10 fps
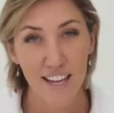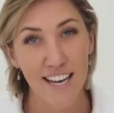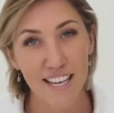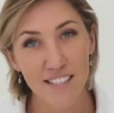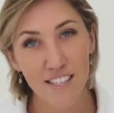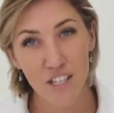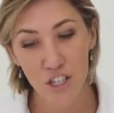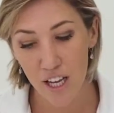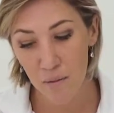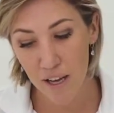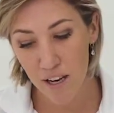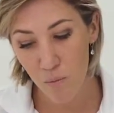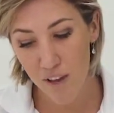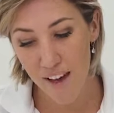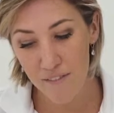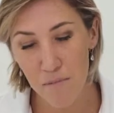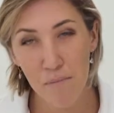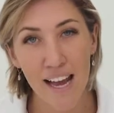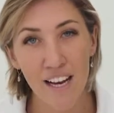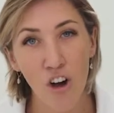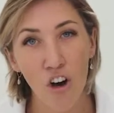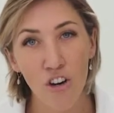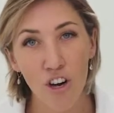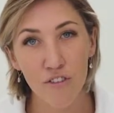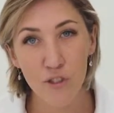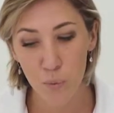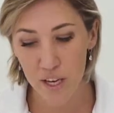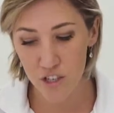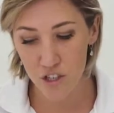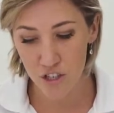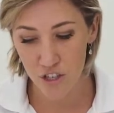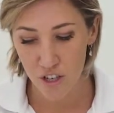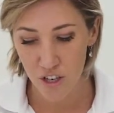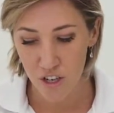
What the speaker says: Next to the shutter button, we have the main on-off switch.